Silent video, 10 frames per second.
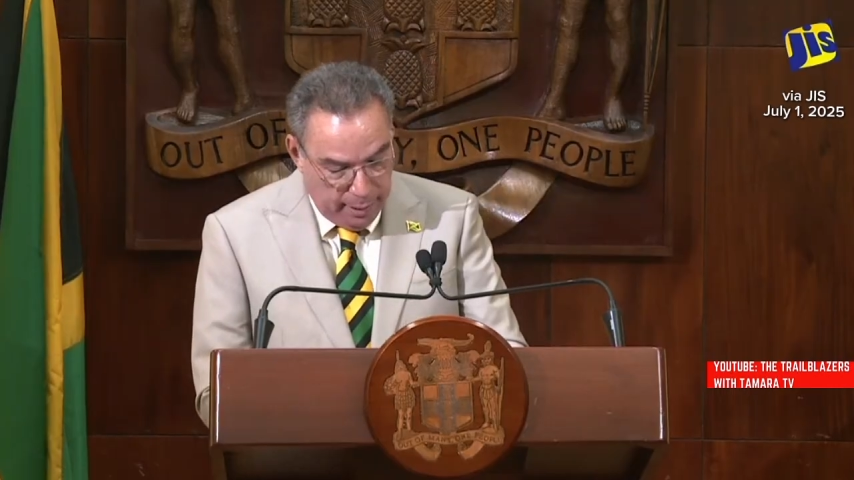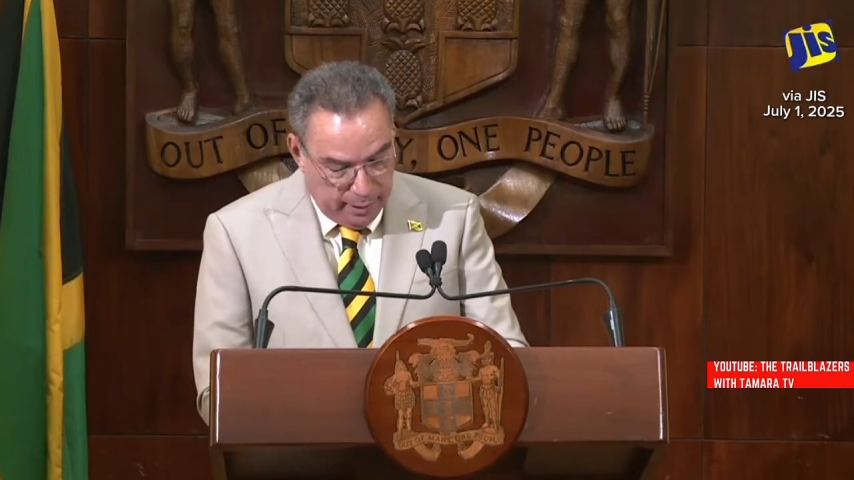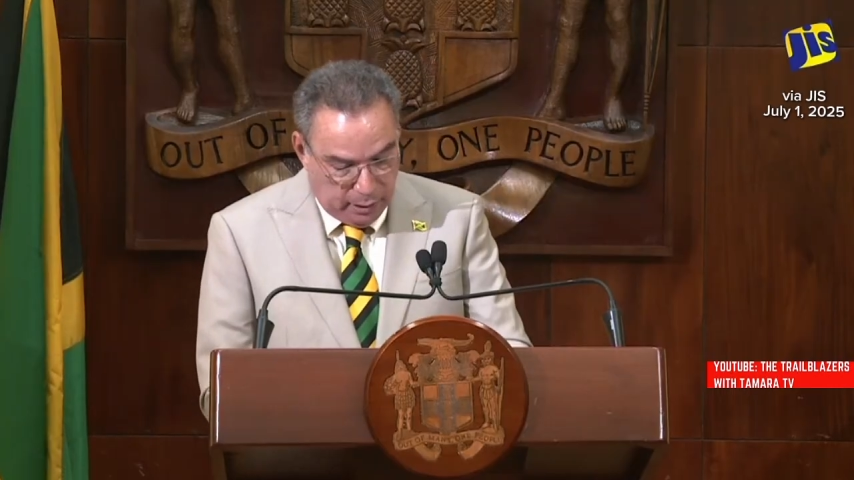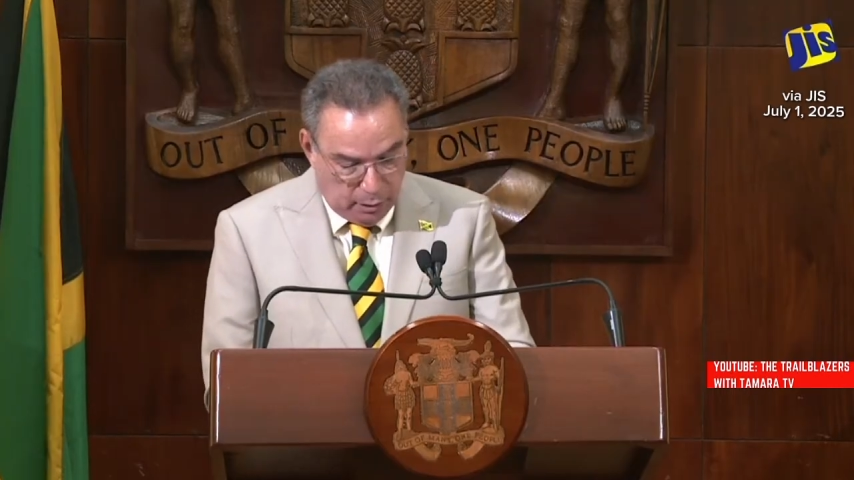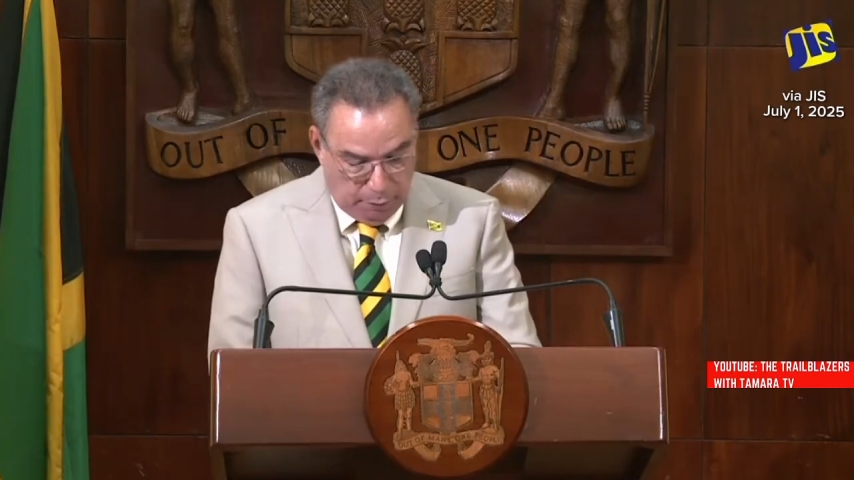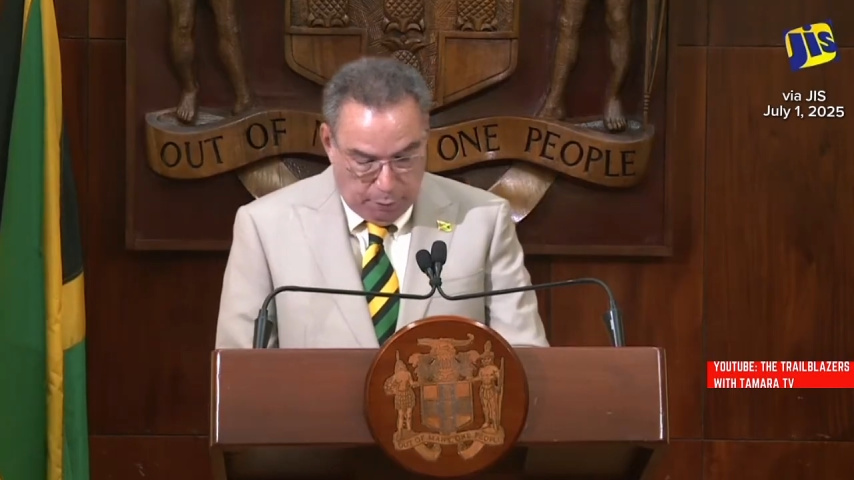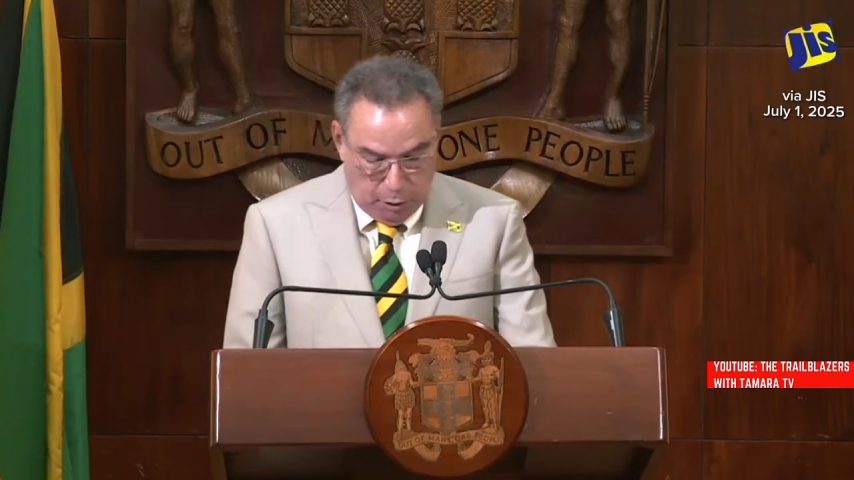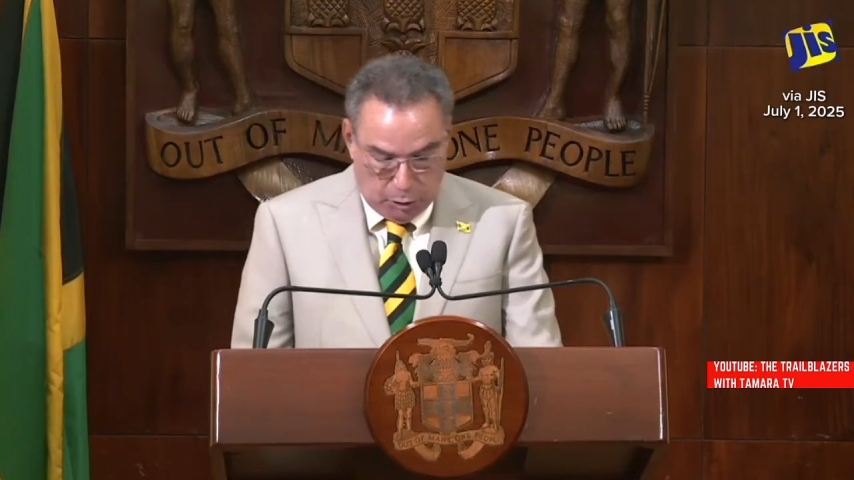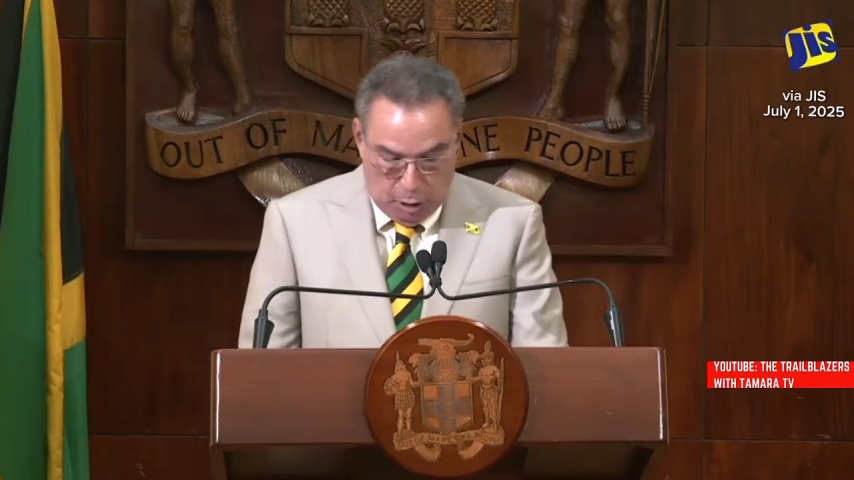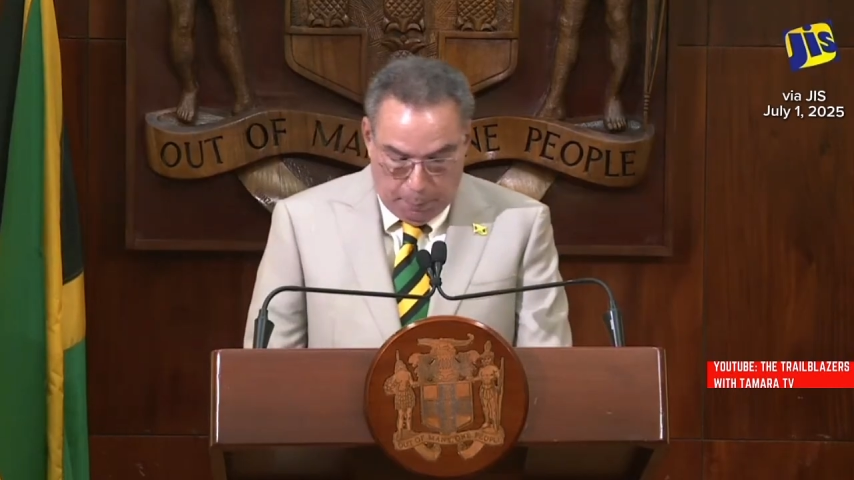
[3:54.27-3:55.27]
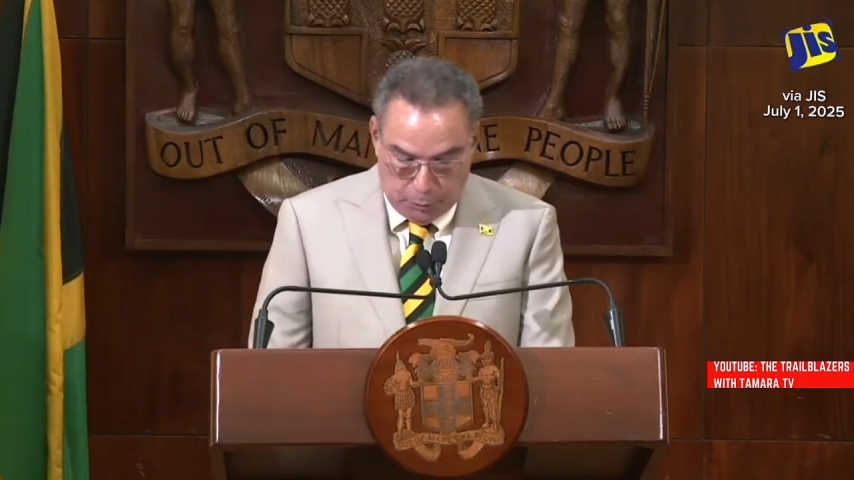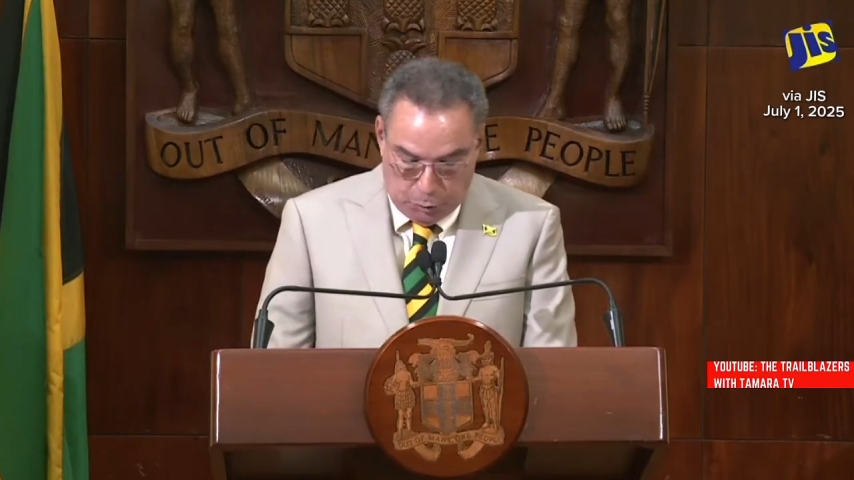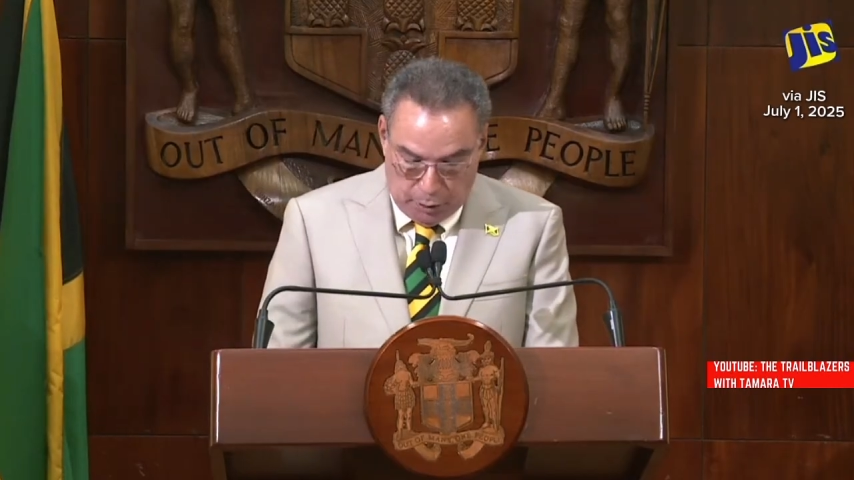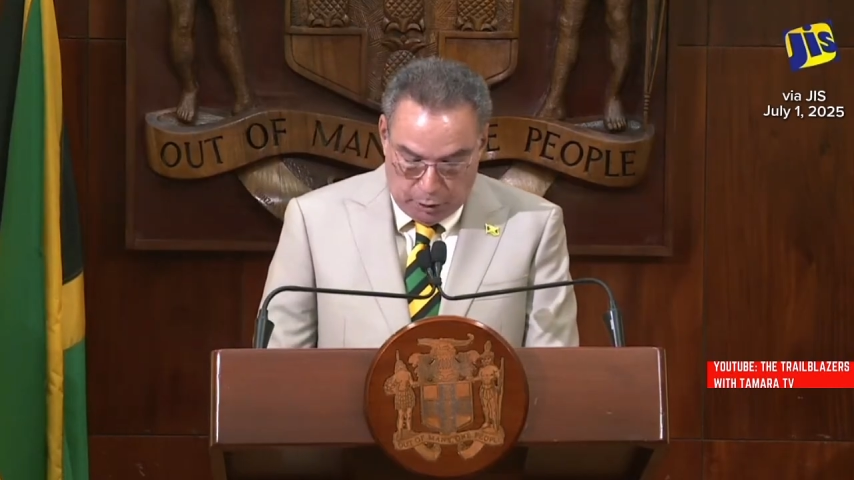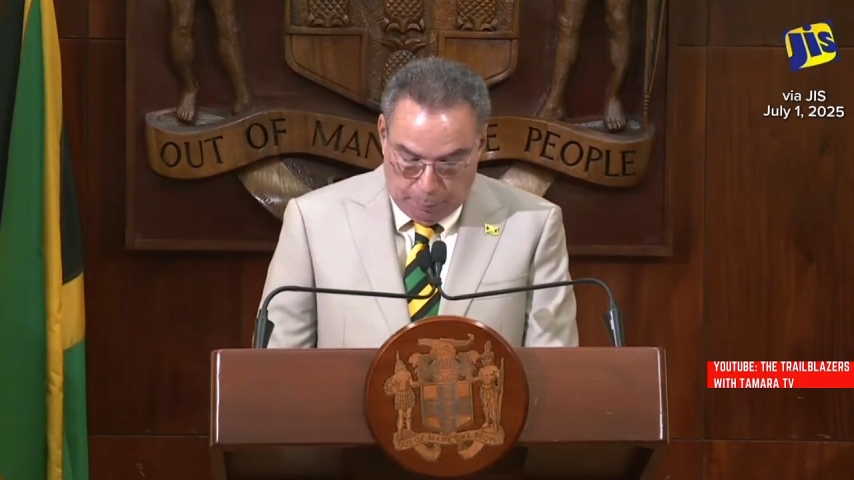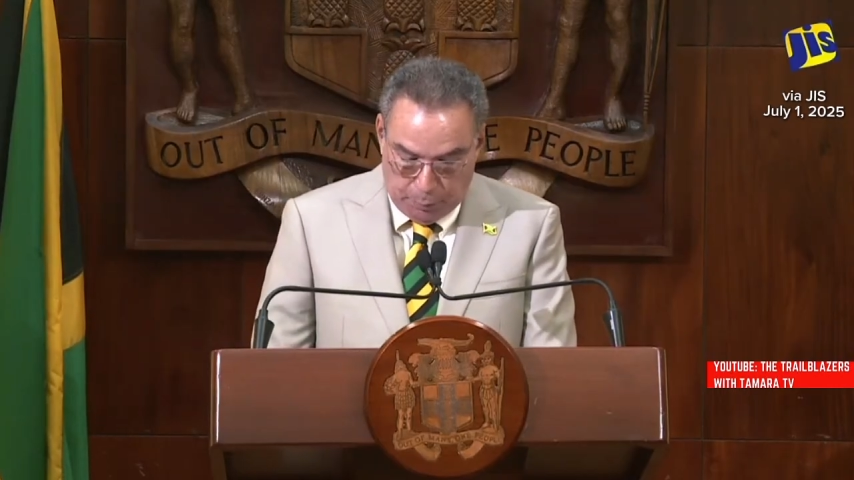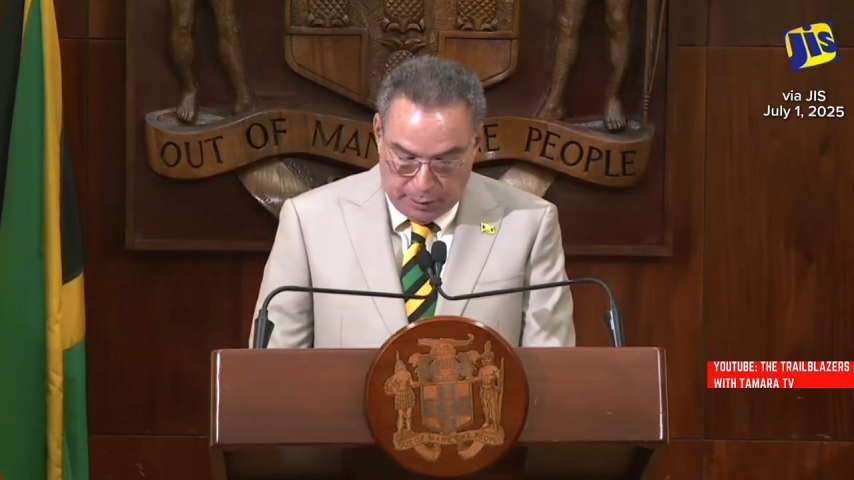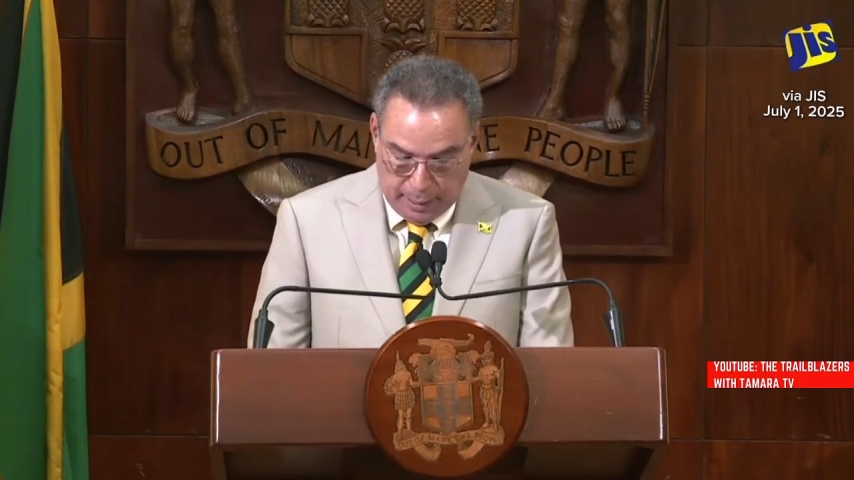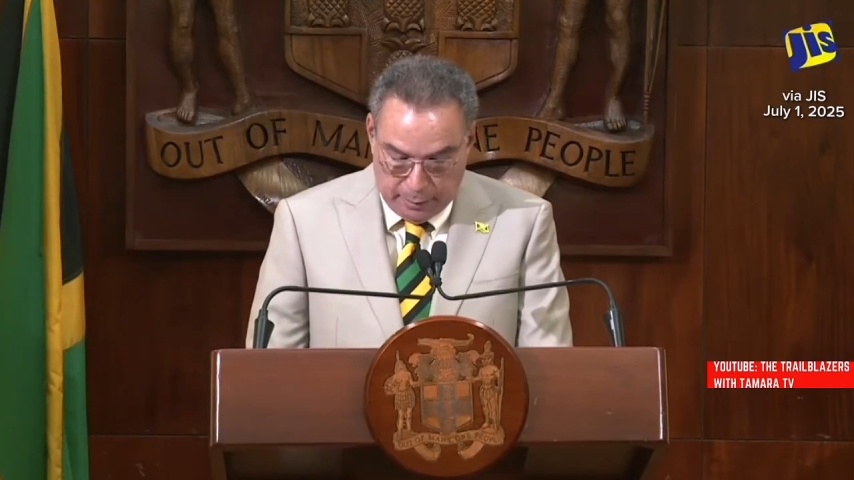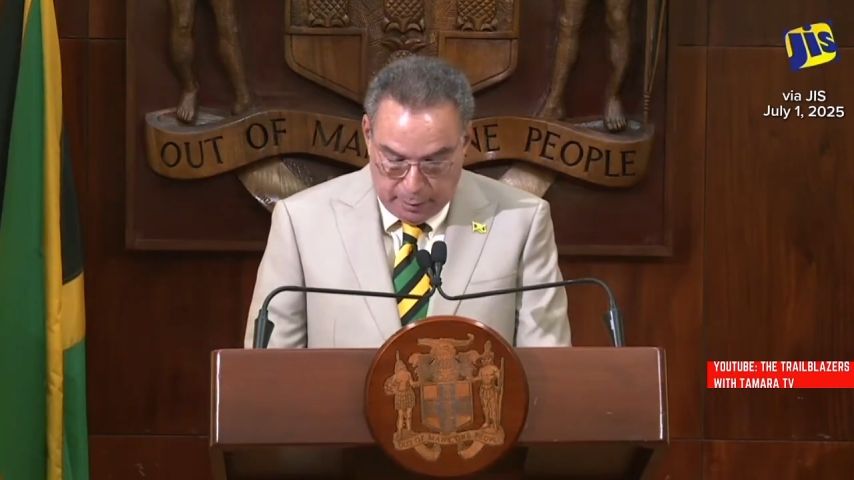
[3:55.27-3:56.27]
this is the first opportunity
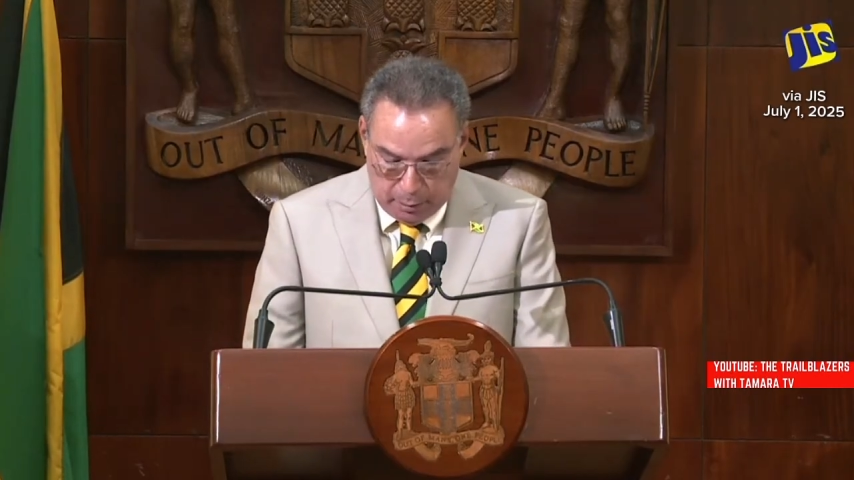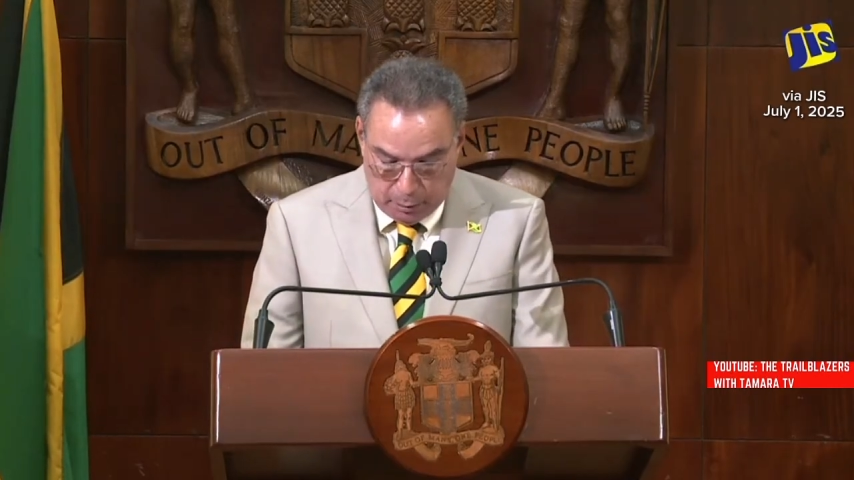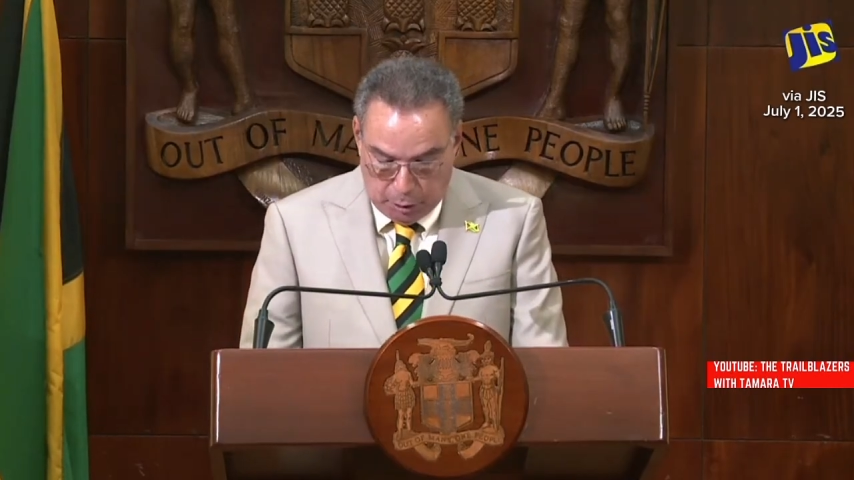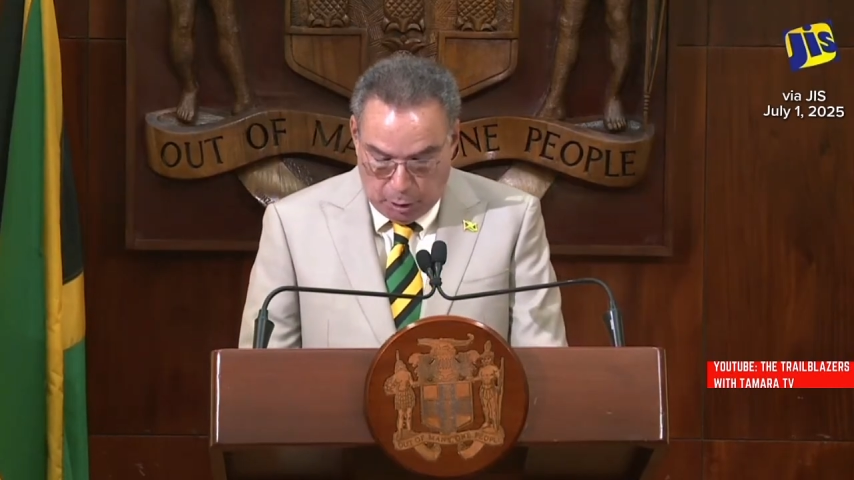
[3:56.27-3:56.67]
presented